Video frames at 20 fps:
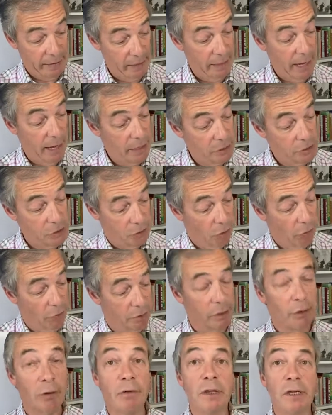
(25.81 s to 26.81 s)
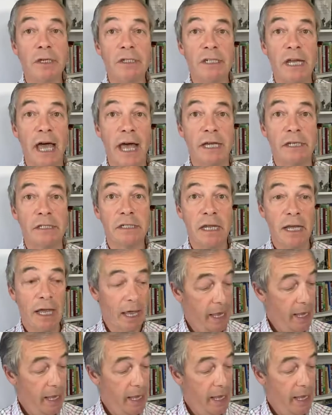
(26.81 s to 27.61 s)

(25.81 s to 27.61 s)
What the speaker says: an editorial that says